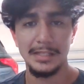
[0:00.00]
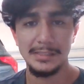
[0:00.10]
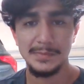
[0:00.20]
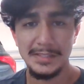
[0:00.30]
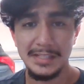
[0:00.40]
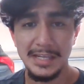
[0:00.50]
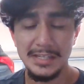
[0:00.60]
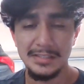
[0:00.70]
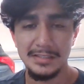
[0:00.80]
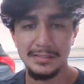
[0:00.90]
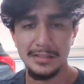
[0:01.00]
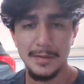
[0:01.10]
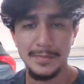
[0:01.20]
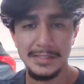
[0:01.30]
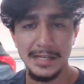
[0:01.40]
This medication's
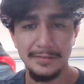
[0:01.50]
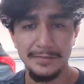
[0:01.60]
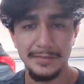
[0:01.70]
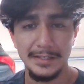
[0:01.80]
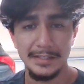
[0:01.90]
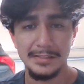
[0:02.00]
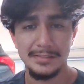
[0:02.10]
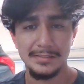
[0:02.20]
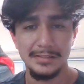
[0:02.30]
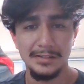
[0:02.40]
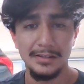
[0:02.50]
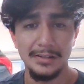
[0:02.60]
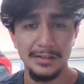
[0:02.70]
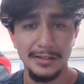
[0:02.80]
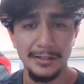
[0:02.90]
common side effects
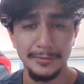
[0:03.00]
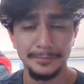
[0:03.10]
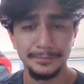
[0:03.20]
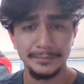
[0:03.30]
are